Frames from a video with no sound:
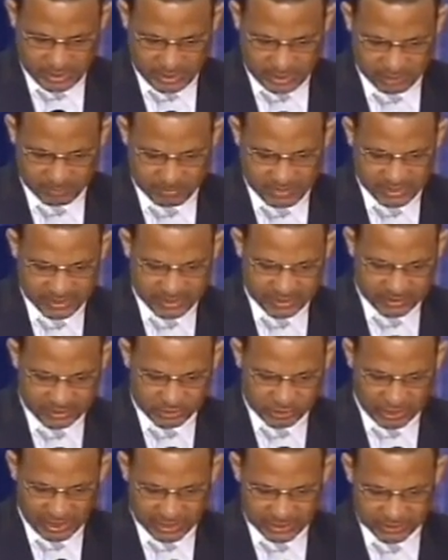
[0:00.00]
In meeting the
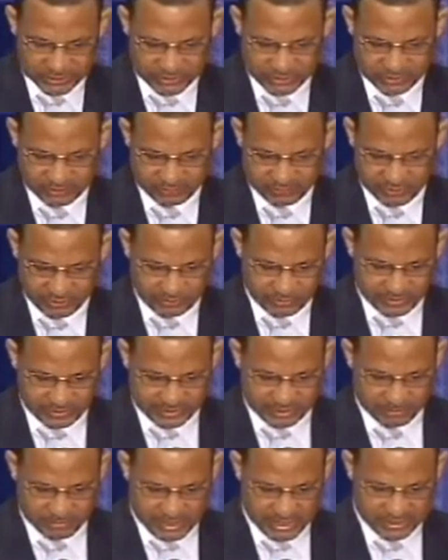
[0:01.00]
challenges of
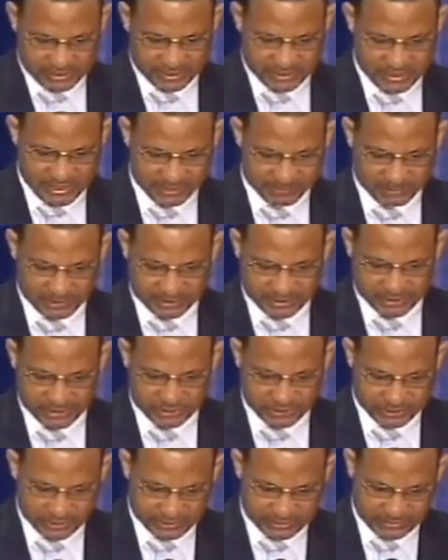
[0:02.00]
increased demand and the
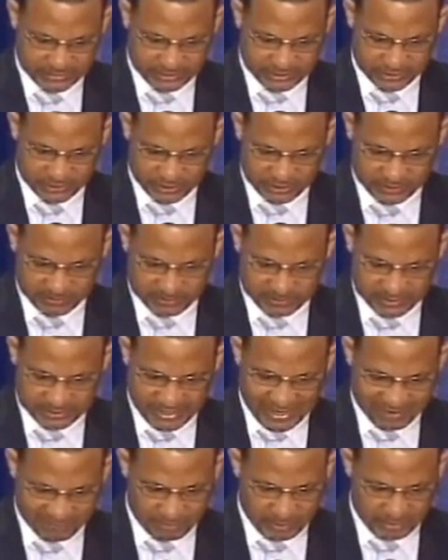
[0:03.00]
expectations,
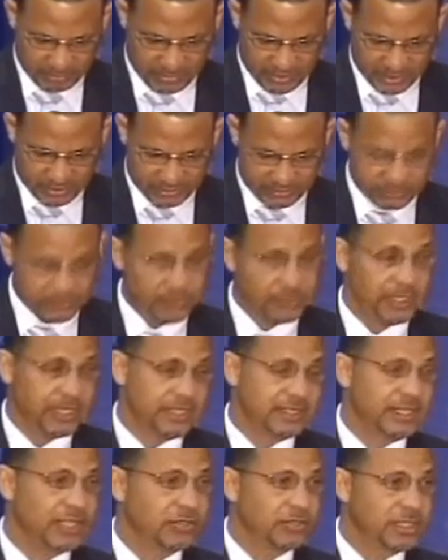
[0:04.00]
adjustments have been made to
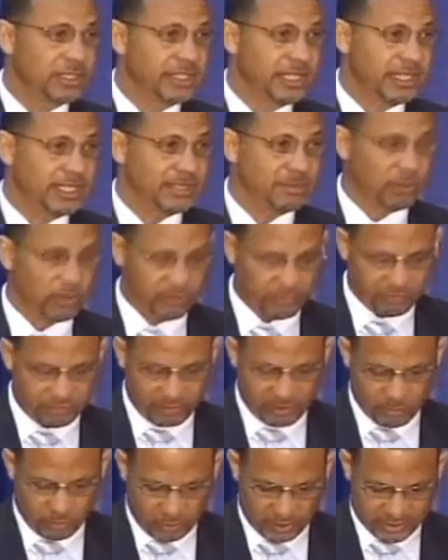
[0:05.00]
the Central Tenders Board
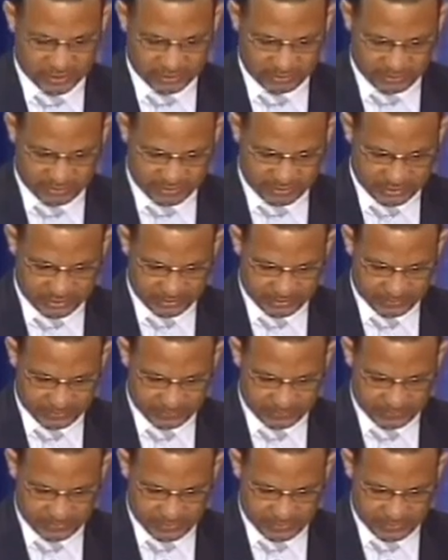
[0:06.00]
framework as a result.